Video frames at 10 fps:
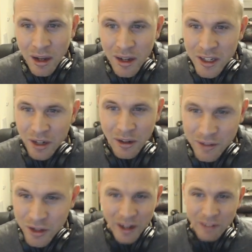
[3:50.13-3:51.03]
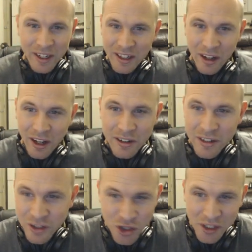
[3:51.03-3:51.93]
you can have like
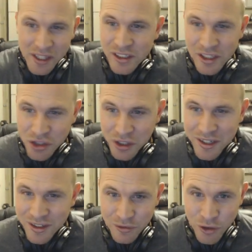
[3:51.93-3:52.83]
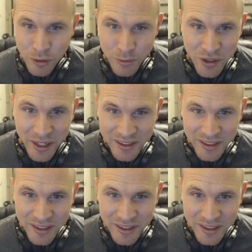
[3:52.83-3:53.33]
100 trillions and trillions of troops, right?